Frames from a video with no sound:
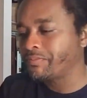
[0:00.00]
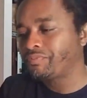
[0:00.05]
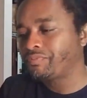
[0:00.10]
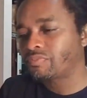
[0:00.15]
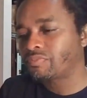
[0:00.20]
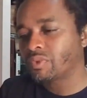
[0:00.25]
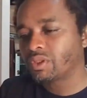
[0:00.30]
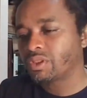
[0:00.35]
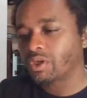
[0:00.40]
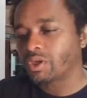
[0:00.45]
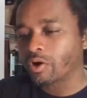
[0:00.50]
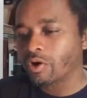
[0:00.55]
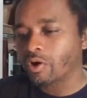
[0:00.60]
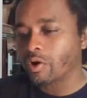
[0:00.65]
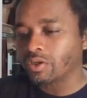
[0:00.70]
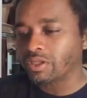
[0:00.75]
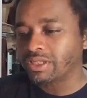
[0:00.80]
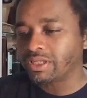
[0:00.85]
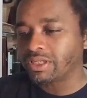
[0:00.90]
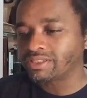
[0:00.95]
The
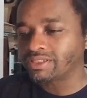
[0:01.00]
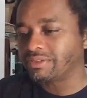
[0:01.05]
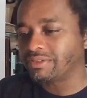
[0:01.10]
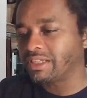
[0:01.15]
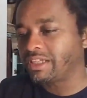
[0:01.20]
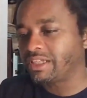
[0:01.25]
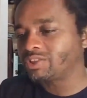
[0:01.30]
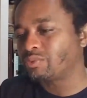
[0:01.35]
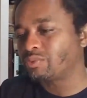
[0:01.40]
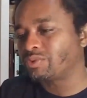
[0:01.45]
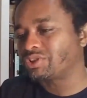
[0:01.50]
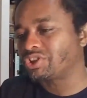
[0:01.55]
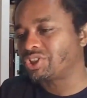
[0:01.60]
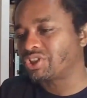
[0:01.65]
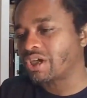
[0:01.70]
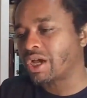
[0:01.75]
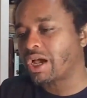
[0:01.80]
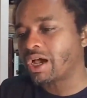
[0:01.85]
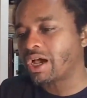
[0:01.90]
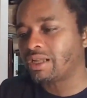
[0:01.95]
earliest of these was
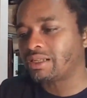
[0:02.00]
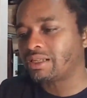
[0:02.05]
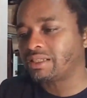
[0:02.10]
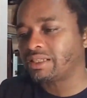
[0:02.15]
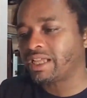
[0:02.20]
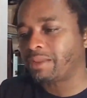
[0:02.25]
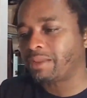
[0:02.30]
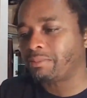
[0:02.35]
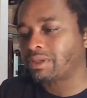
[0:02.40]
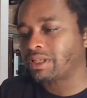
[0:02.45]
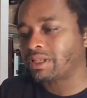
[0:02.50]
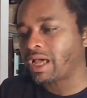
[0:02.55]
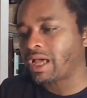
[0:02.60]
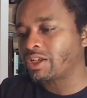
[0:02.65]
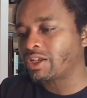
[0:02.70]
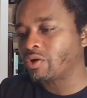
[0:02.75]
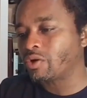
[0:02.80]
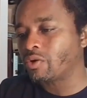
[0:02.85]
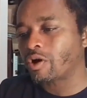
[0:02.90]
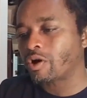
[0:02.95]
John de
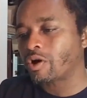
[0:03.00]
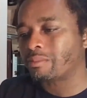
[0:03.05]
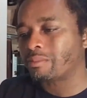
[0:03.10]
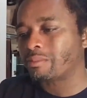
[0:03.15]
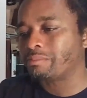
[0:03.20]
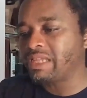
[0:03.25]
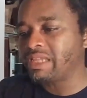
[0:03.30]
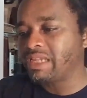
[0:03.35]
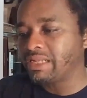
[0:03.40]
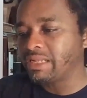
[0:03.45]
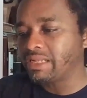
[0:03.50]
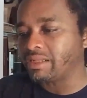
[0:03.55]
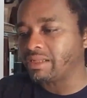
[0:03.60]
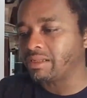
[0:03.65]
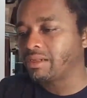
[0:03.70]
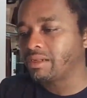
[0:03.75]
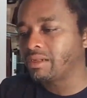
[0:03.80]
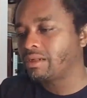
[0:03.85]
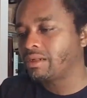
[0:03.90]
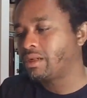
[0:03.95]
Plano Carpini,
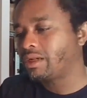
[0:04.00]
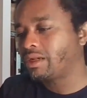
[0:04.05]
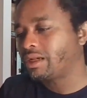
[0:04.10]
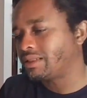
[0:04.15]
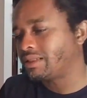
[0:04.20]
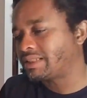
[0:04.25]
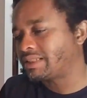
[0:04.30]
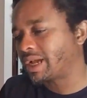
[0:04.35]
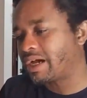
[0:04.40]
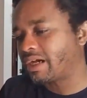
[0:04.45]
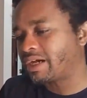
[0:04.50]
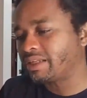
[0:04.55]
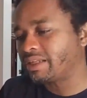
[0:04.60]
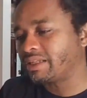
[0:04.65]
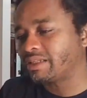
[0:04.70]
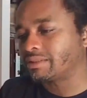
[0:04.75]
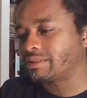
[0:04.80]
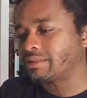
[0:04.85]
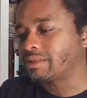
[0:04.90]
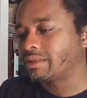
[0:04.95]
an Italian
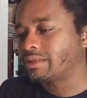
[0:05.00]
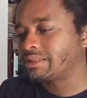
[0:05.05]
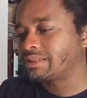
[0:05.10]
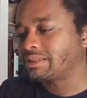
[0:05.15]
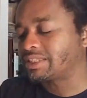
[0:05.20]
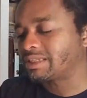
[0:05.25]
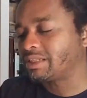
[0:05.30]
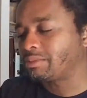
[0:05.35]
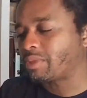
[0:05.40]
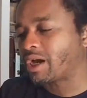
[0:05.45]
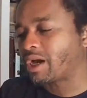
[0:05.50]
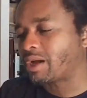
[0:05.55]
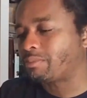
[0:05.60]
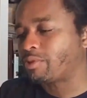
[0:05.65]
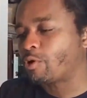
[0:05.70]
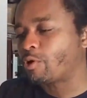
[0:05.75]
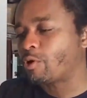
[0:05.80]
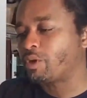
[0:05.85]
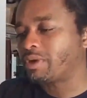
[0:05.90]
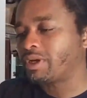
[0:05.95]
sent by
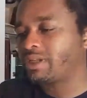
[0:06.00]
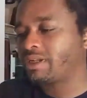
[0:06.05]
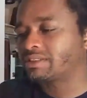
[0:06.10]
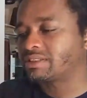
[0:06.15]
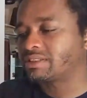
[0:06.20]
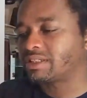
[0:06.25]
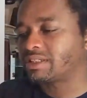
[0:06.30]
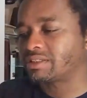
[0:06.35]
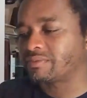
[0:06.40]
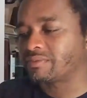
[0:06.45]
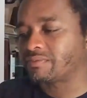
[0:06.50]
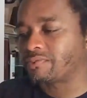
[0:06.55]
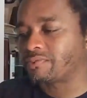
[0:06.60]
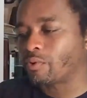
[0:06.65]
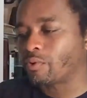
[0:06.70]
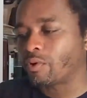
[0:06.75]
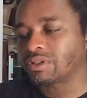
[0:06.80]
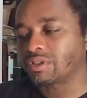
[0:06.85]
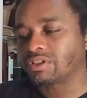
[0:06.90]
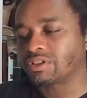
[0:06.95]
Pope Innocent IV
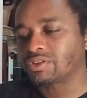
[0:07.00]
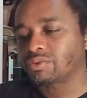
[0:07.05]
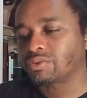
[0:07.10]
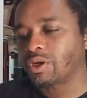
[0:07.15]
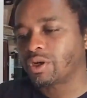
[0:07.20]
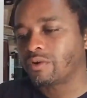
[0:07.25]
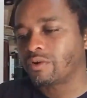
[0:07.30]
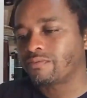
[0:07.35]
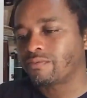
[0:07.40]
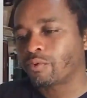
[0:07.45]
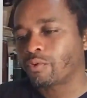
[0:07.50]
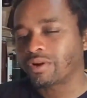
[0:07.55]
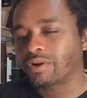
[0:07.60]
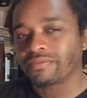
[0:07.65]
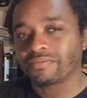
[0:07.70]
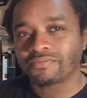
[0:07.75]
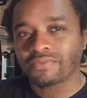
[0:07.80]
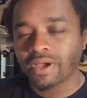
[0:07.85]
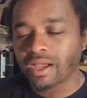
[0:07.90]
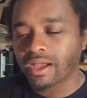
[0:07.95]
in
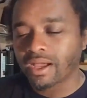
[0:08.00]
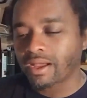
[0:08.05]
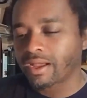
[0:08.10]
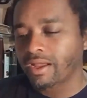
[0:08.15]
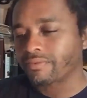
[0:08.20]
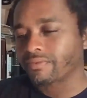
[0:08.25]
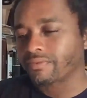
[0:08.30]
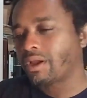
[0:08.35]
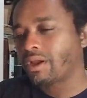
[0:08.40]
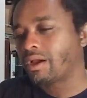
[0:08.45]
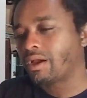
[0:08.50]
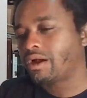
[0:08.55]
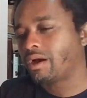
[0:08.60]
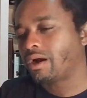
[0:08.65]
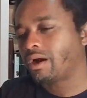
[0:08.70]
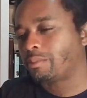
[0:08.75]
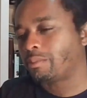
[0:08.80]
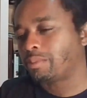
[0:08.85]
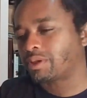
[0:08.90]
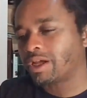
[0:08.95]
1245. A
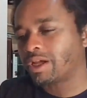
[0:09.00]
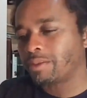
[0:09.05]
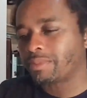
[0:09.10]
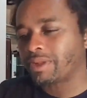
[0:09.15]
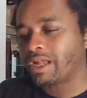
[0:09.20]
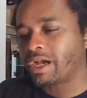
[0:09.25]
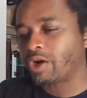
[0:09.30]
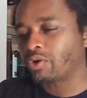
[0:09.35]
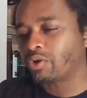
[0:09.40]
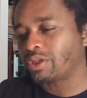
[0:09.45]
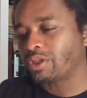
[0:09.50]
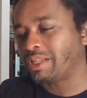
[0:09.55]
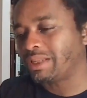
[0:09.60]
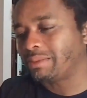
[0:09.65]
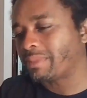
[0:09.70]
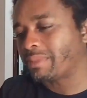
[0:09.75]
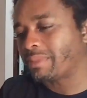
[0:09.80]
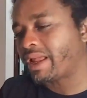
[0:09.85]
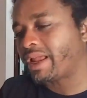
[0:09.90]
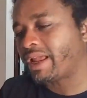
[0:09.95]
plump elderly
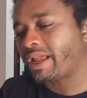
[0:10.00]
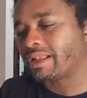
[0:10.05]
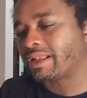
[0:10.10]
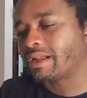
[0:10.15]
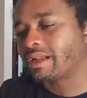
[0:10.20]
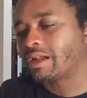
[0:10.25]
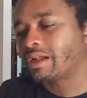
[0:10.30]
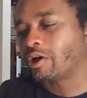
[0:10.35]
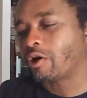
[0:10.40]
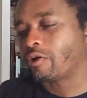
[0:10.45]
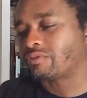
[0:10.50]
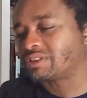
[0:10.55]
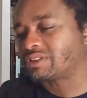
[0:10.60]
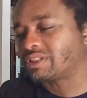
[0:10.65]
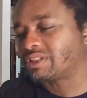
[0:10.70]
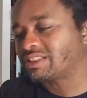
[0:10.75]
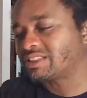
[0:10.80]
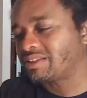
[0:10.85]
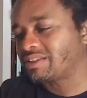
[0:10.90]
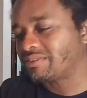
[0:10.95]
man of
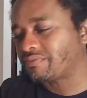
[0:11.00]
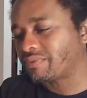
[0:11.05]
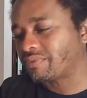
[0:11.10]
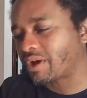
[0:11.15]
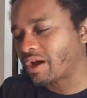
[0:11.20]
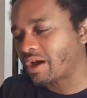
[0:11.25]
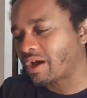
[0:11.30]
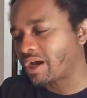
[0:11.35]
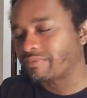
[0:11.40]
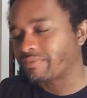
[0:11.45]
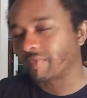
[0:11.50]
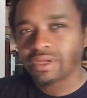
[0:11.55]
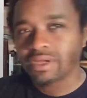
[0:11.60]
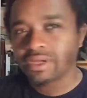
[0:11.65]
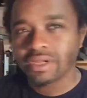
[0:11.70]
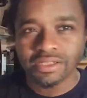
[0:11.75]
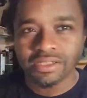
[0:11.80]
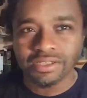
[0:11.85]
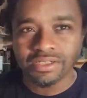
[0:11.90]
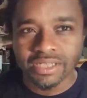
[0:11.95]
65,
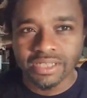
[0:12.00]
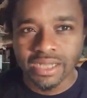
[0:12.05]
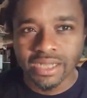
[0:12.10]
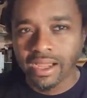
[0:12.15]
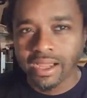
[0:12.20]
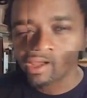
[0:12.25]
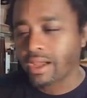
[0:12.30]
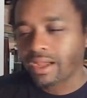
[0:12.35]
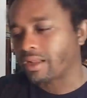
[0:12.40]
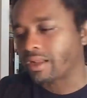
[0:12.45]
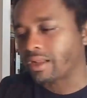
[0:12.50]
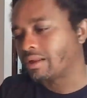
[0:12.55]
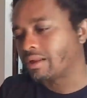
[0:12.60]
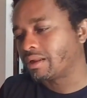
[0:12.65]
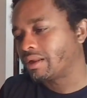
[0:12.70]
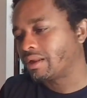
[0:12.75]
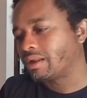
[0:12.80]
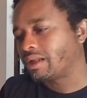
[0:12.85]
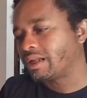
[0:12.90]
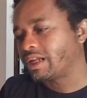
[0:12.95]
John
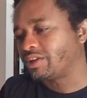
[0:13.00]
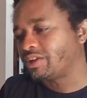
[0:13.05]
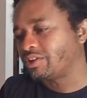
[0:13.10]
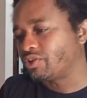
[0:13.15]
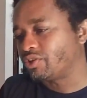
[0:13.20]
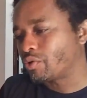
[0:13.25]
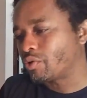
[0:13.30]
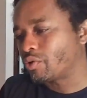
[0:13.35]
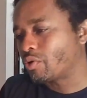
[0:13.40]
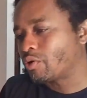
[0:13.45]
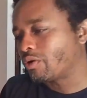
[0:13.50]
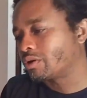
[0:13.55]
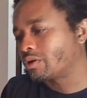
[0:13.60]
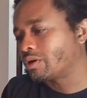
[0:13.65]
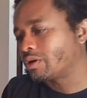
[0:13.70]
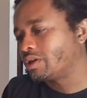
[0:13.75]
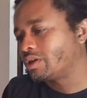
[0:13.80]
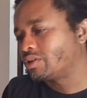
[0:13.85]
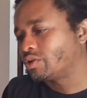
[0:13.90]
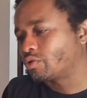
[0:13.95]
endured
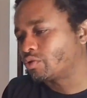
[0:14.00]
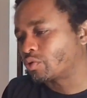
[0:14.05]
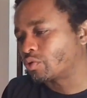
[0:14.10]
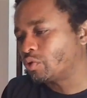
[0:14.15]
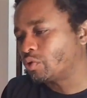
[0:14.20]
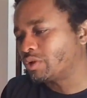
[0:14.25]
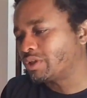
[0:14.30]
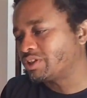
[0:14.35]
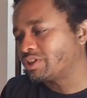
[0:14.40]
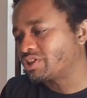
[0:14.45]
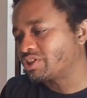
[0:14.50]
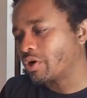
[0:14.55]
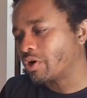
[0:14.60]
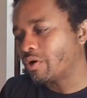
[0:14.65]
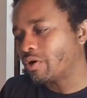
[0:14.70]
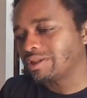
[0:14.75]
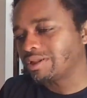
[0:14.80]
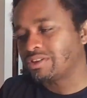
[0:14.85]
the grueling journey to